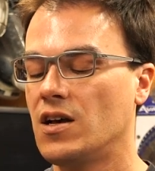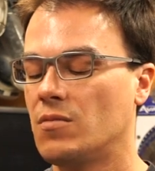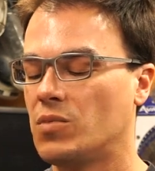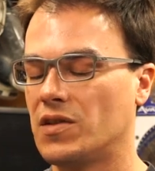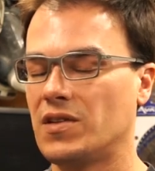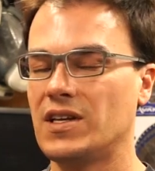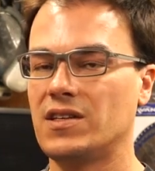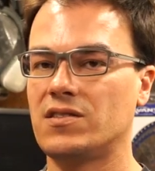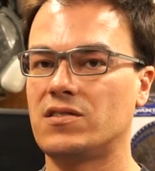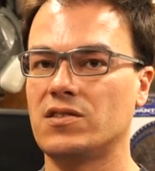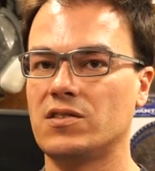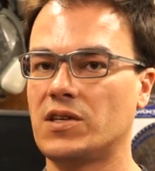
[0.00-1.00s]
But
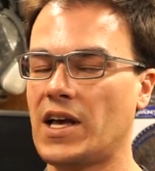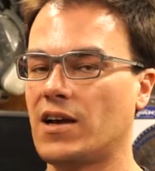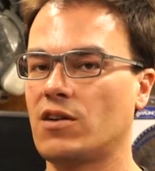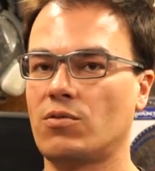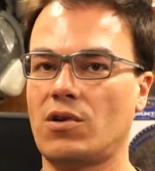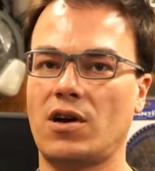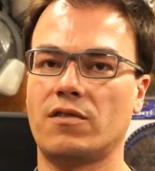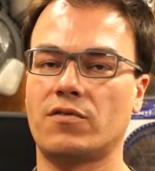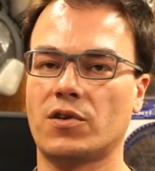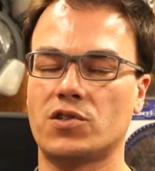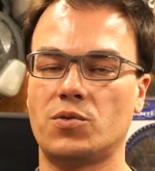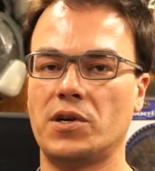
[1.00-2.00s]
these, you can't go wrong.
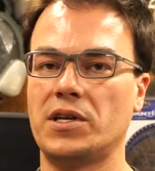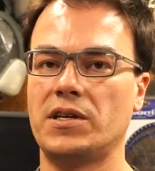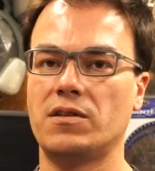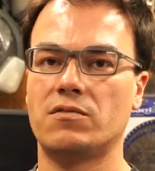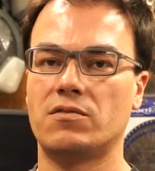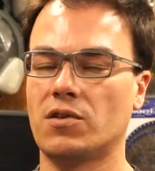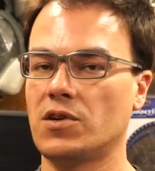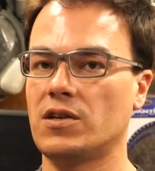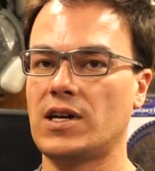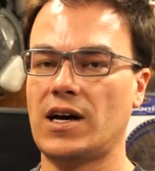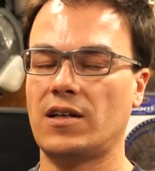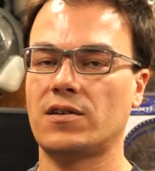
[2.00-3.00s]
For $20,
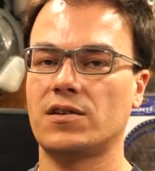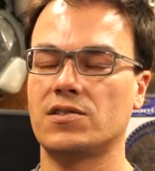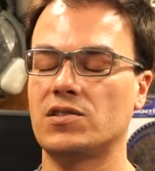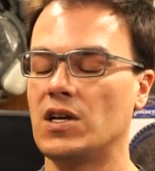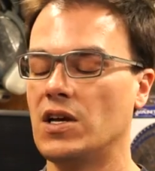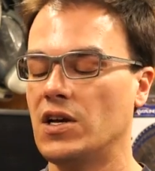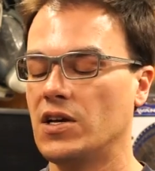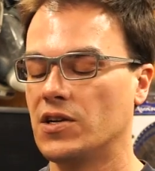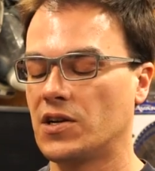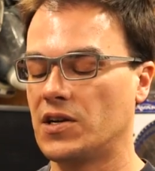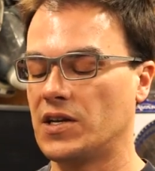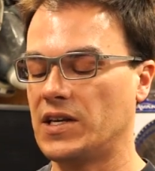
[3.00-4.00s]
$30,
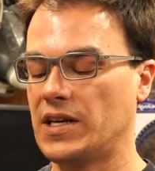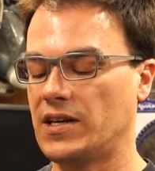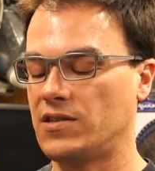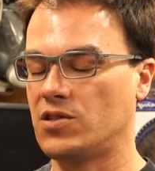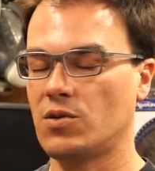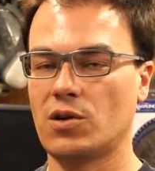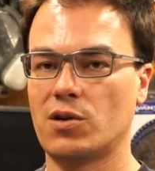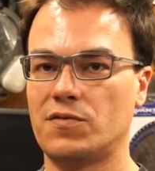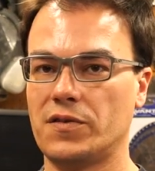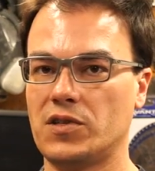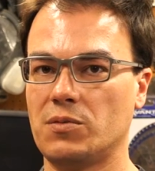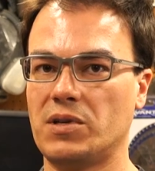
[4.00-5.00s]
you're gonna get
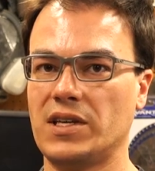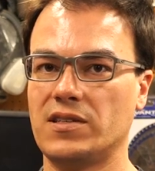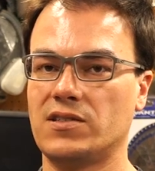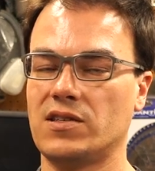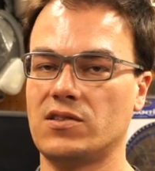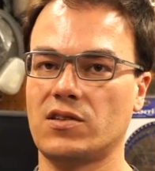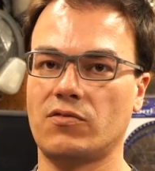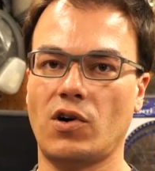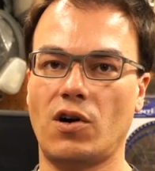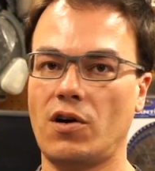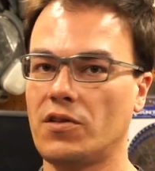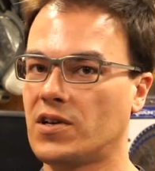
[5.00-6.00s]
250 pieces of
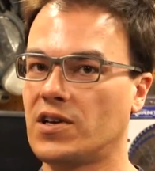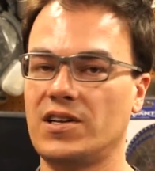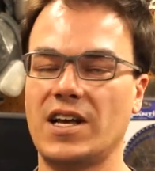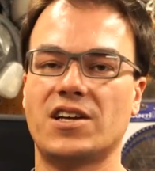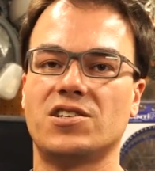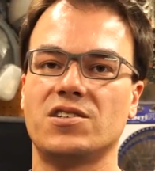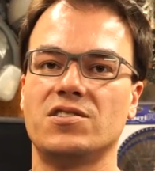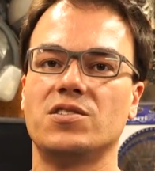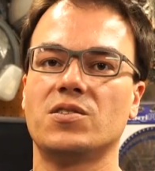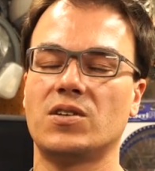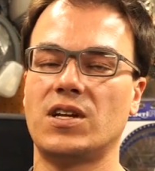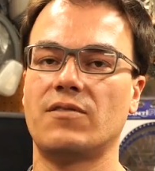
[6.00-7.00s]
all the connections
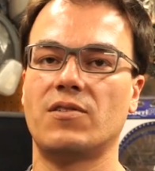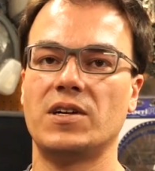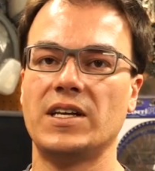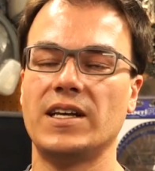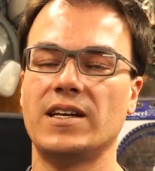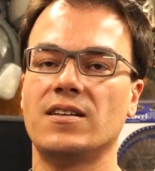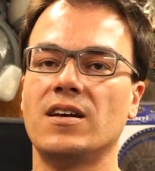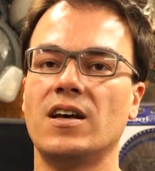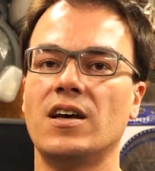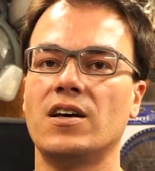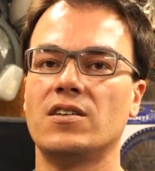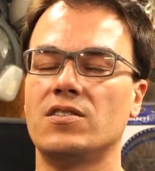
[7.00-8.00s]
you could ever need
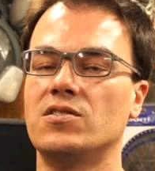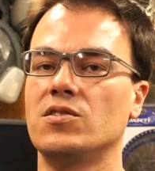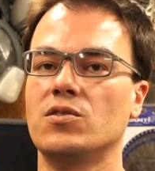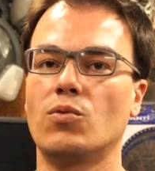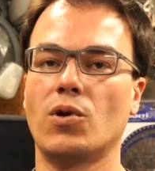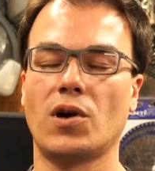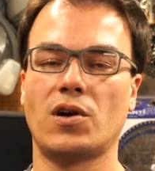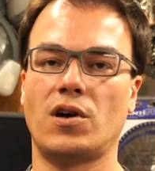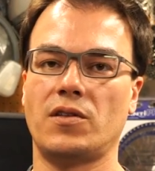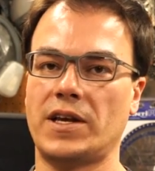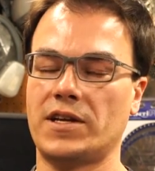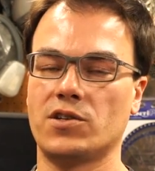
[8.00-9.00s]
to do work
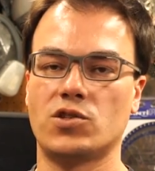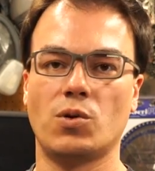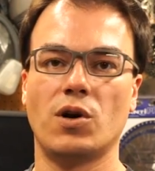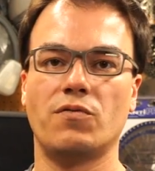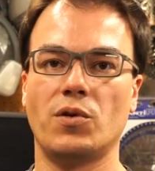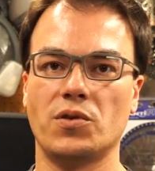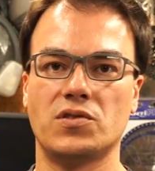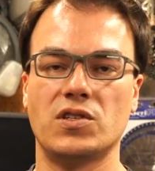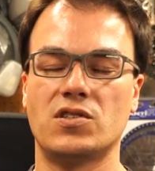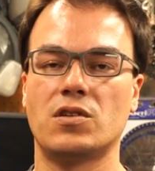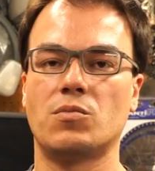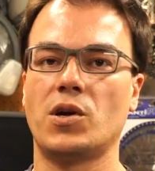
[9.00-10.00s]
on like your 12-volt
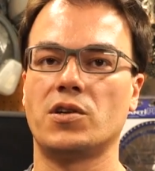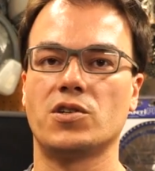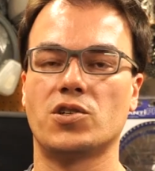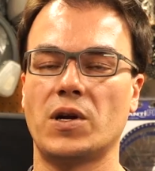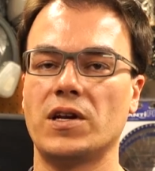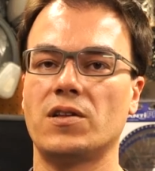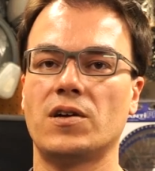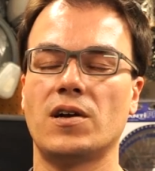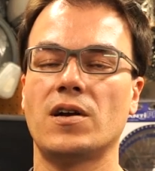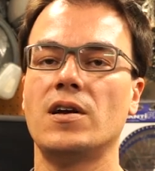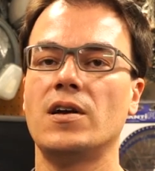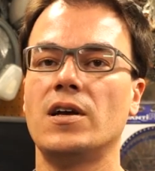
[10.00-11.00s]
system on your
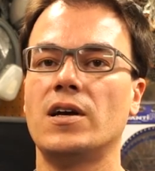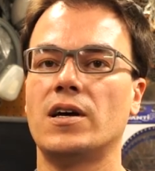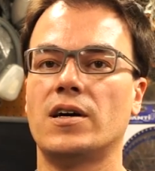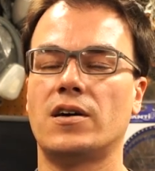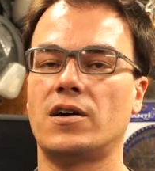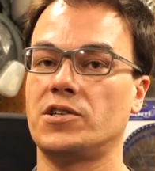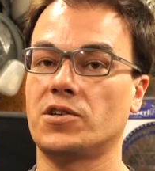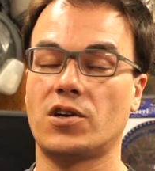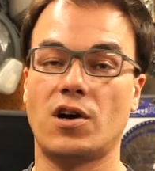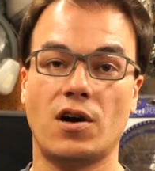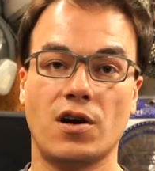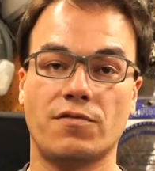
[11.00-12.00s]
trailer, on your
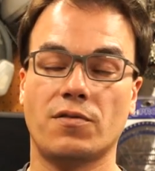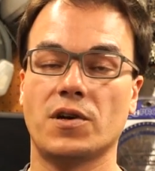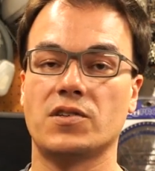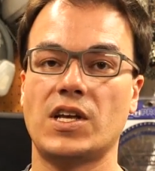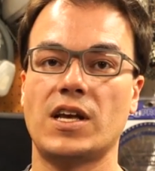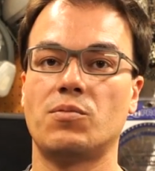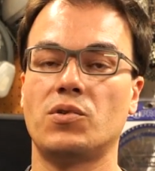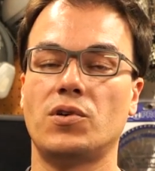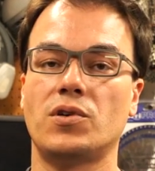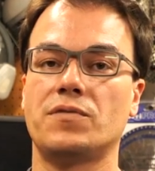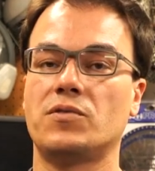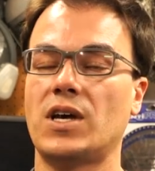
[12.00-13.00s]
car, for
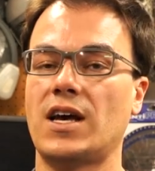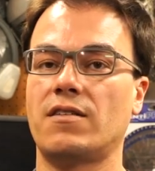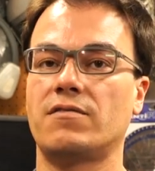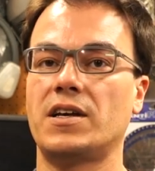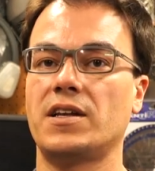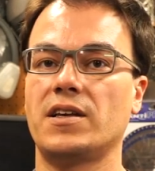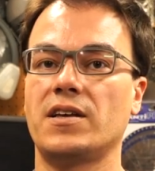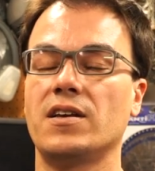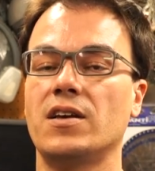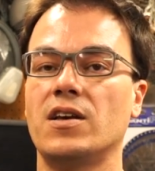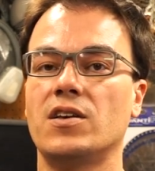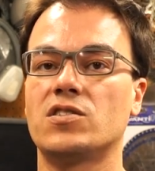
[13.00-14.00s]
example. If you have any
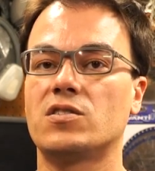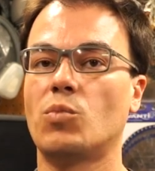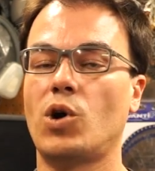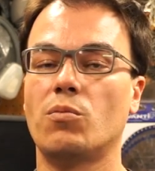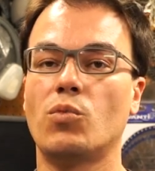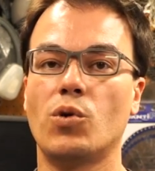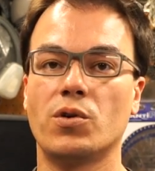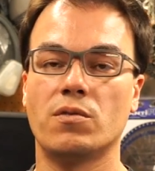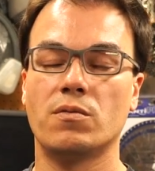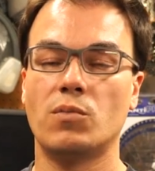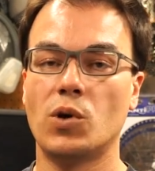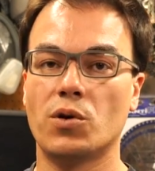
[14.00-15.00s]
small
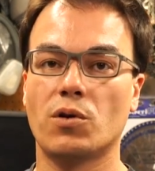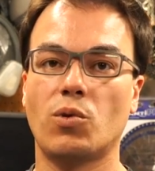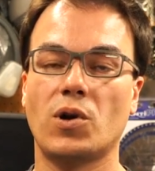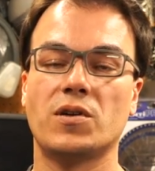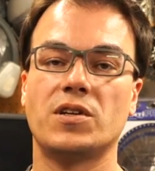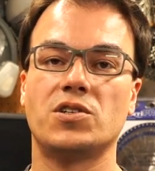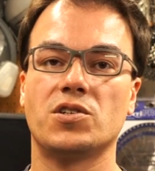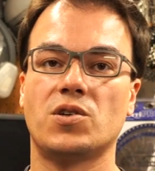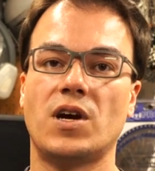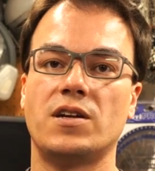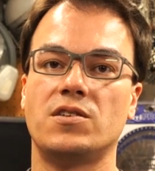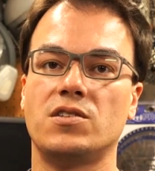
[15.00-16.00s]
motor work that you're
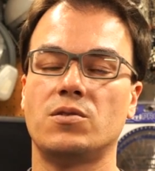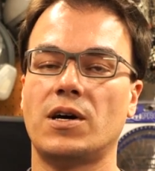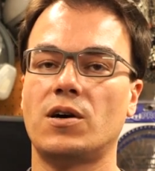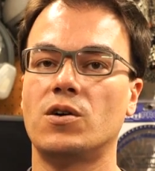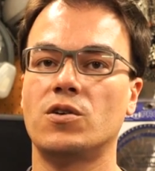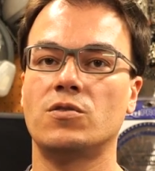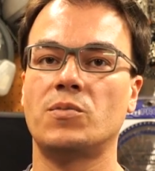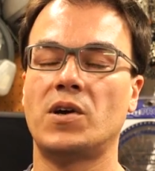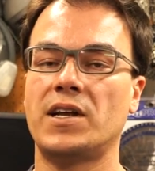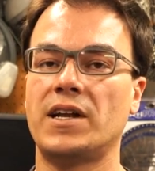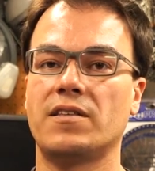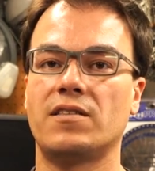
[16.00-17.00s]
trying to do at home
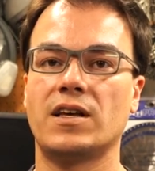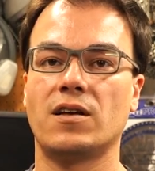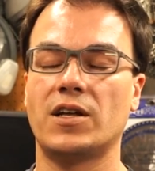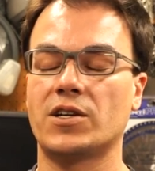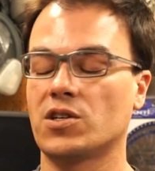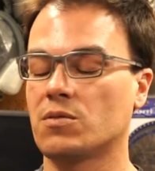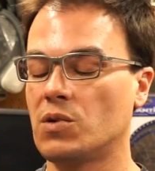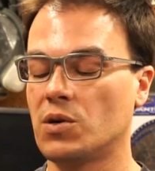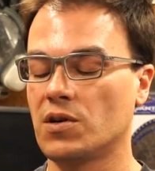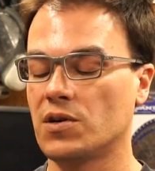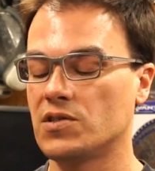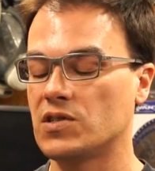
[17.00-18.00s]
on anything, electric
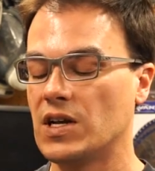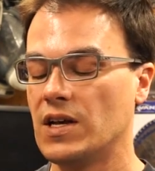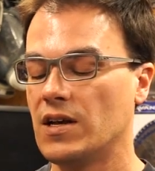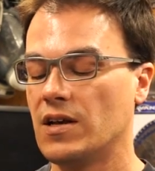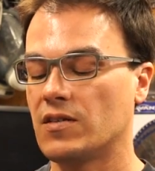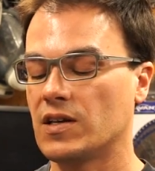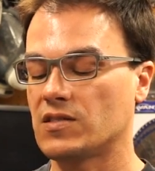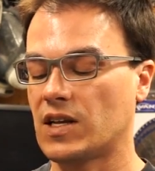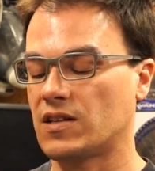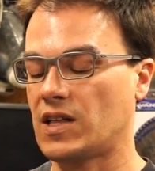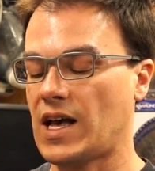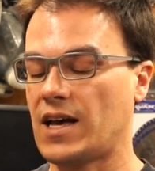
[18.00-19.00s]
motors, things
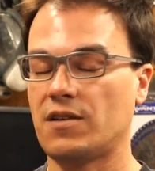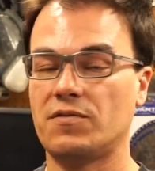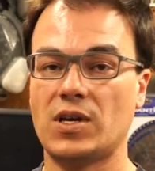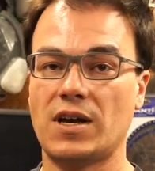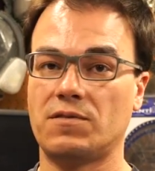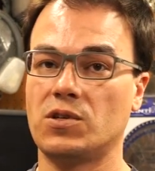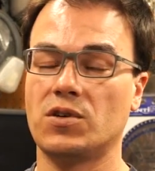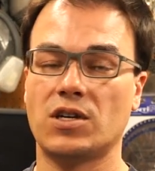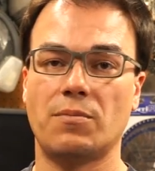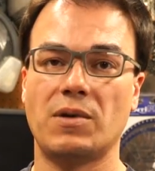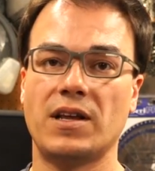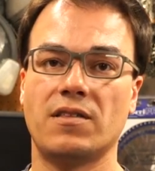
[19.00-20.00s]
like that. If you have to hook
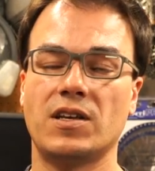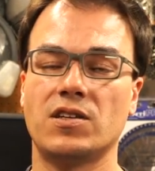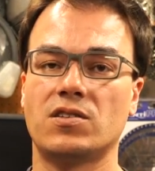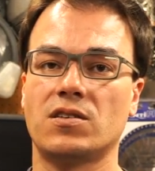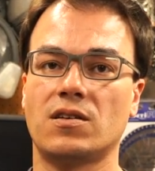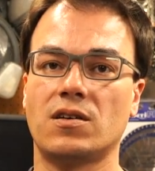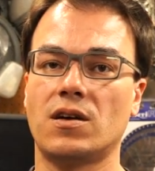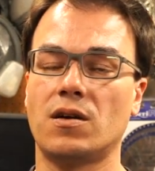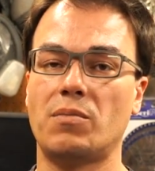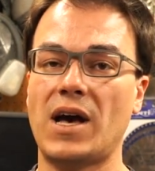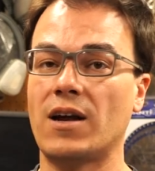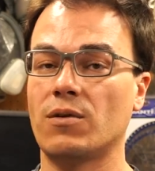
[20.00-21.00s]
up anything
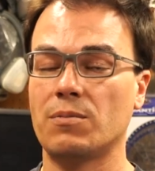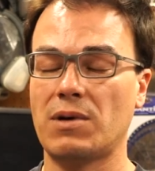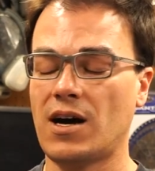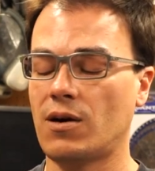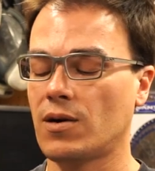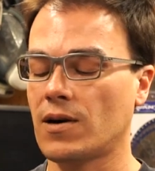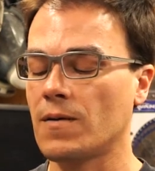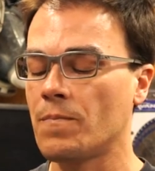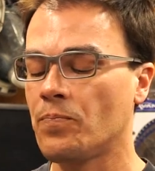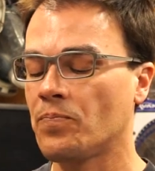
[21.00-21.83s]
to battery power,